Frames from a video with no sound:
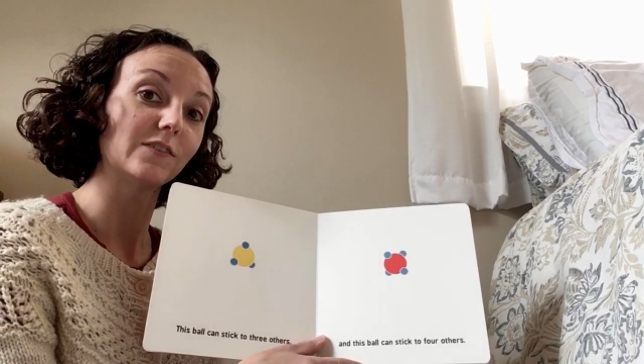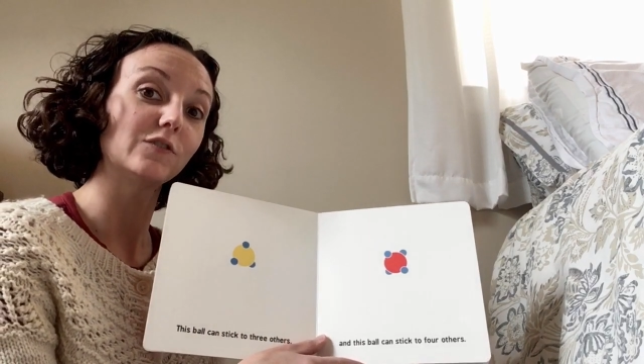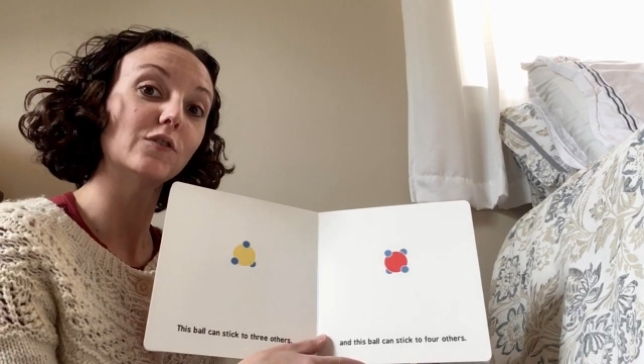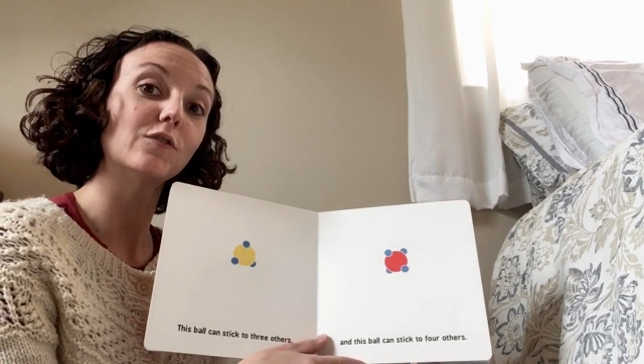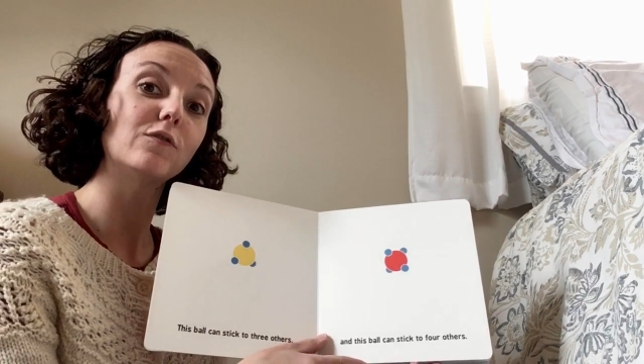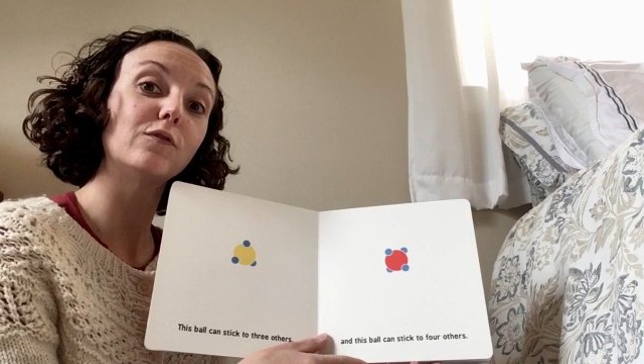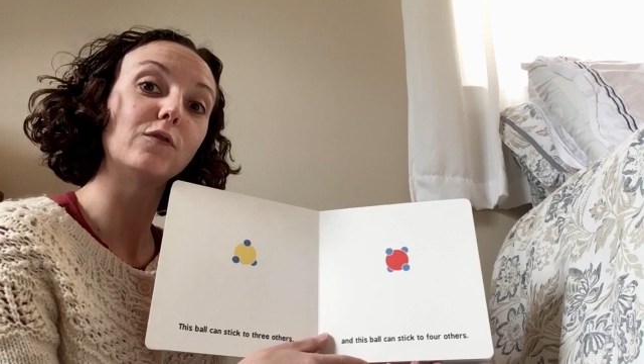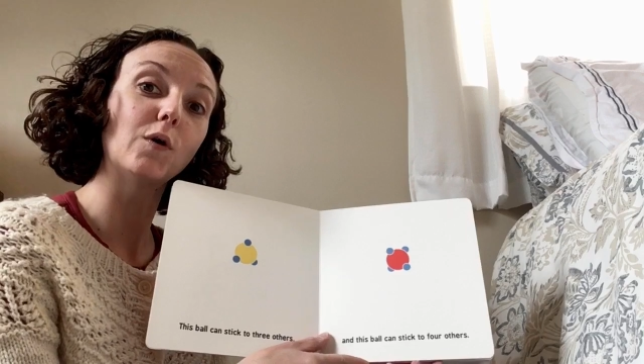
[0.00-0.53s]

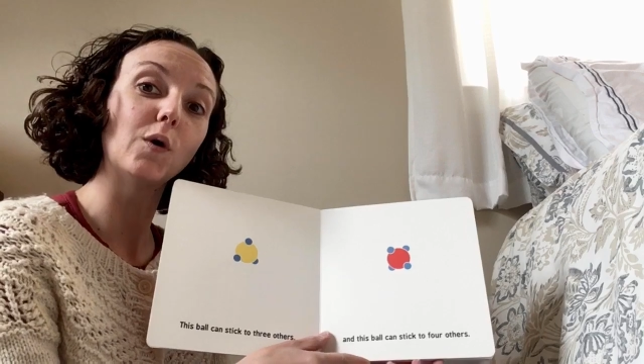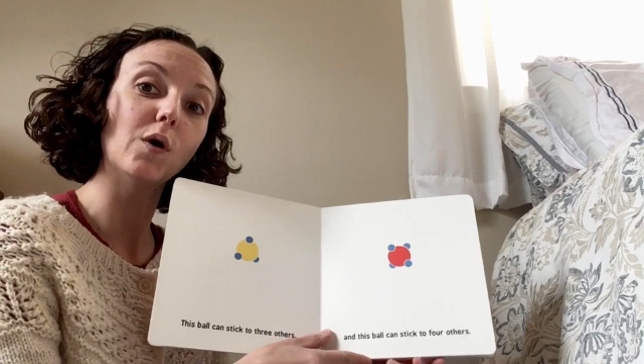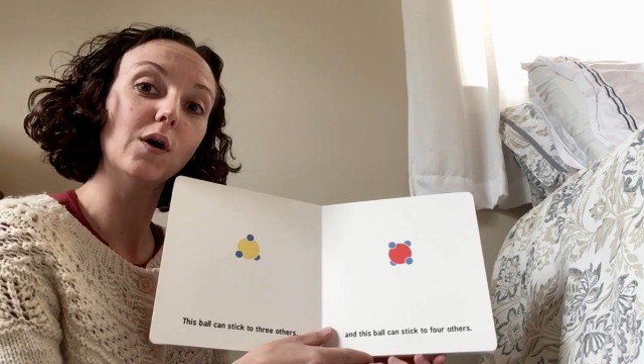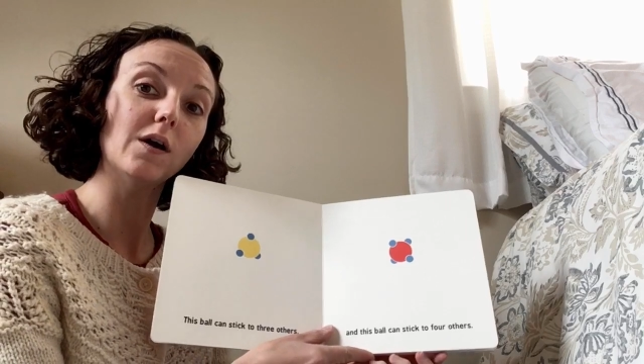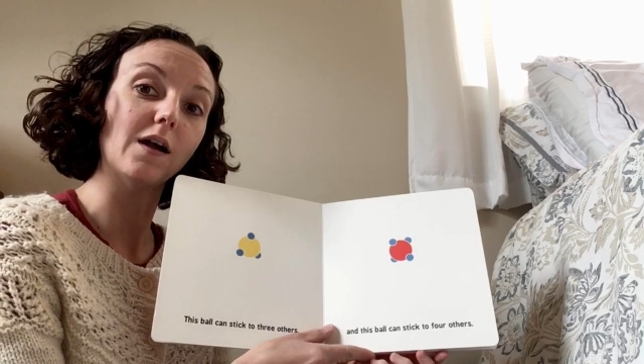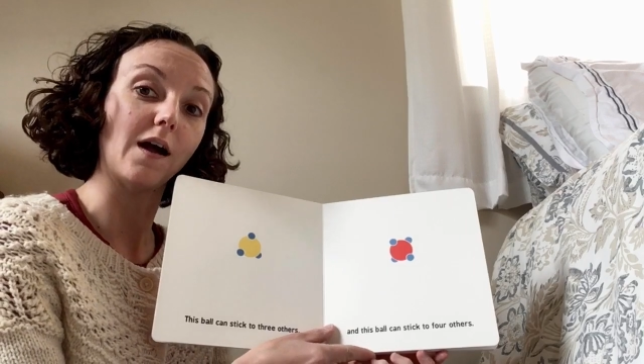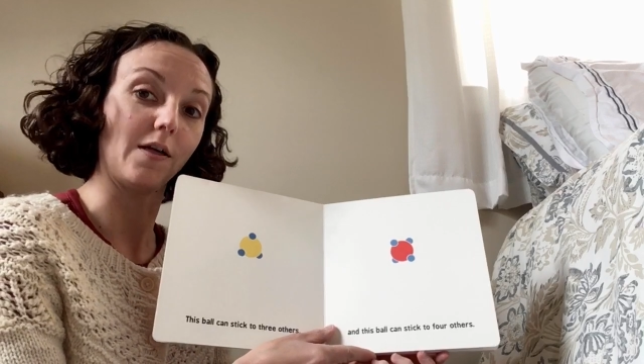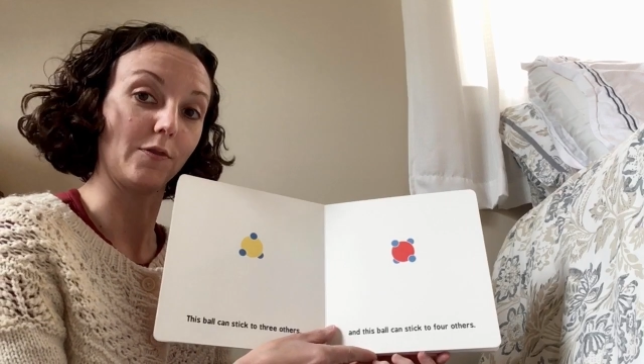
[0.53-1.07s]
to
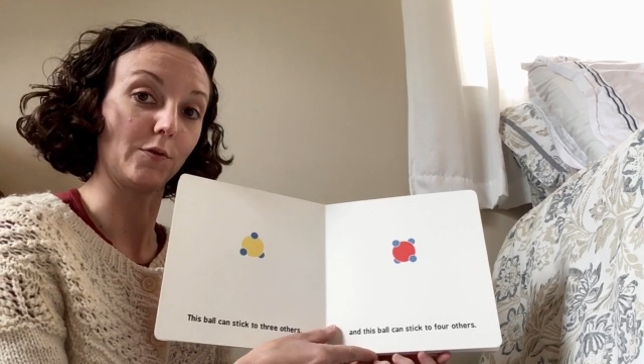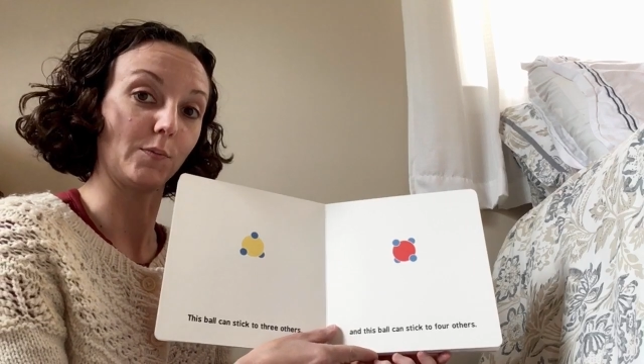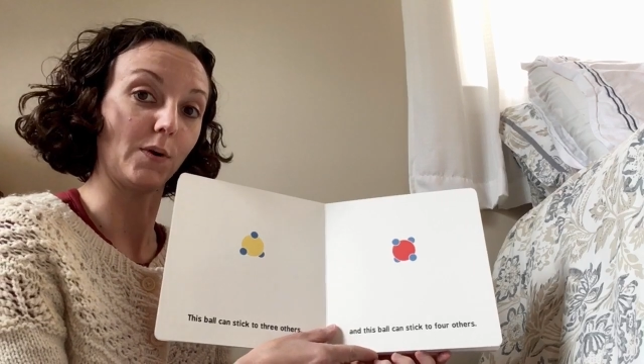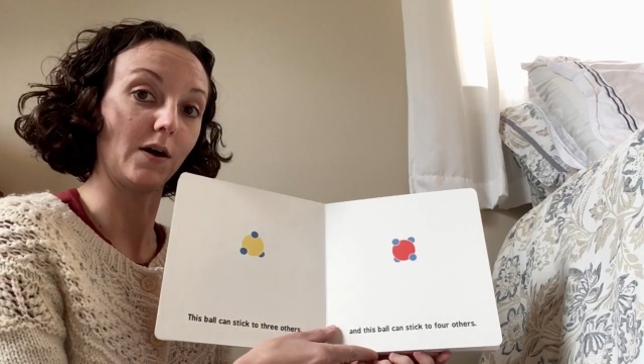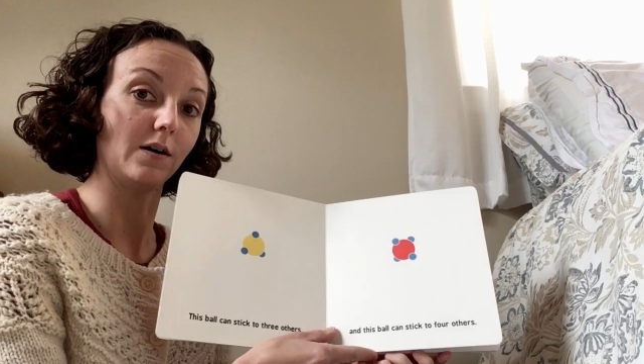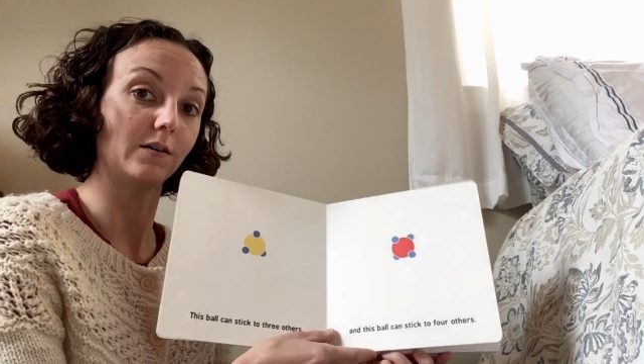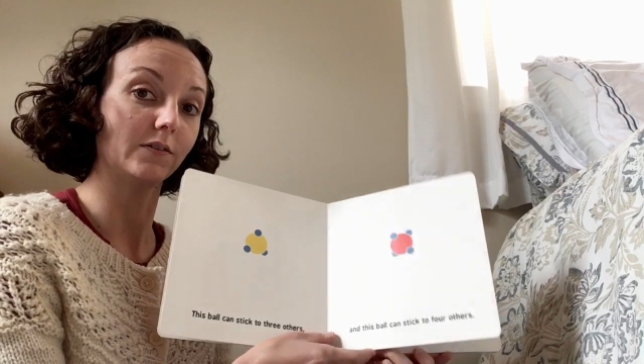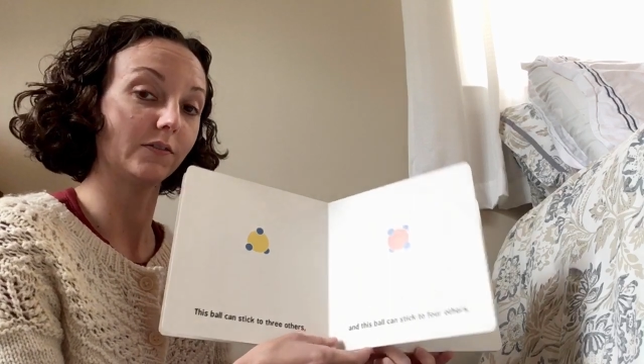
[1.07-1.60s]
four other
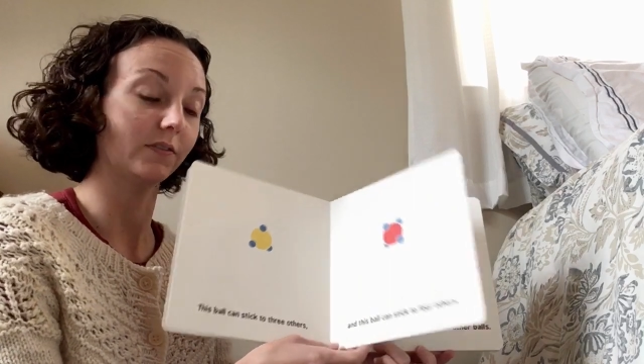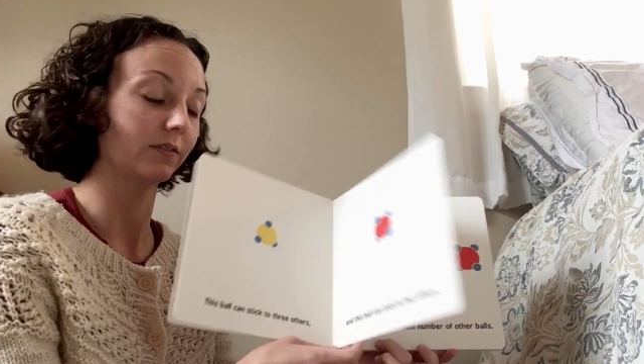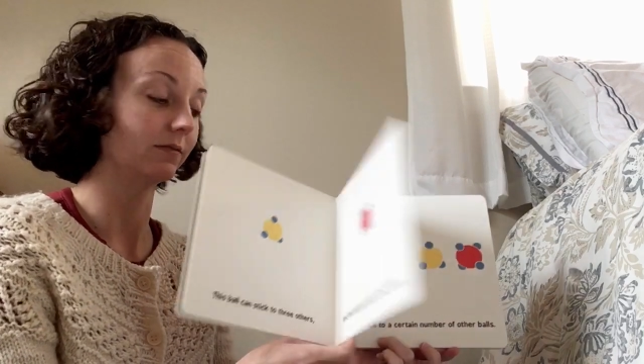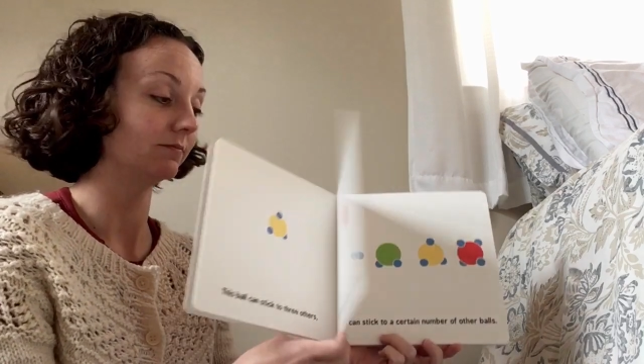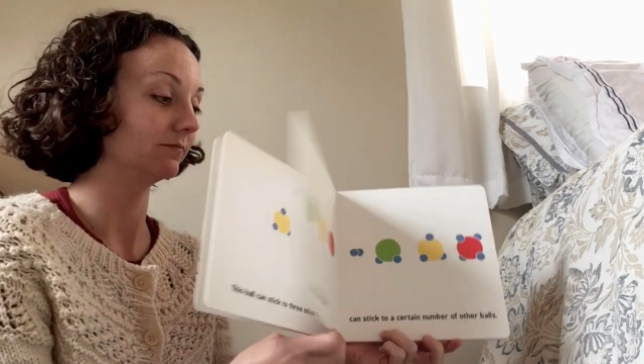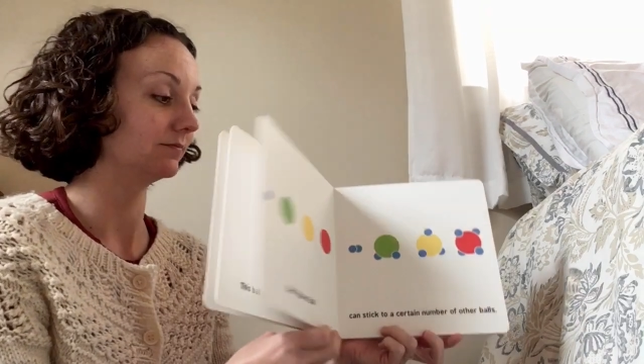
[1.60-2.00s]
balls.